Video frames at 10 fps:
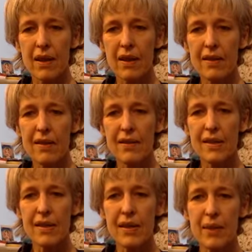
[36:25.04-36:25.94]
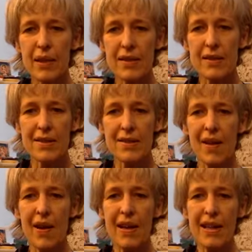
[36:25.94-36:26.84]
And noticing which
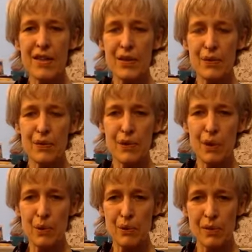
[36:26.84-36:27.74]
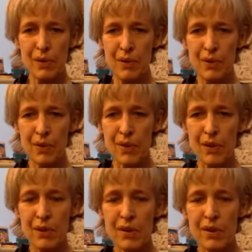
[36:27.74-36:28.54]
side you've rolled onto.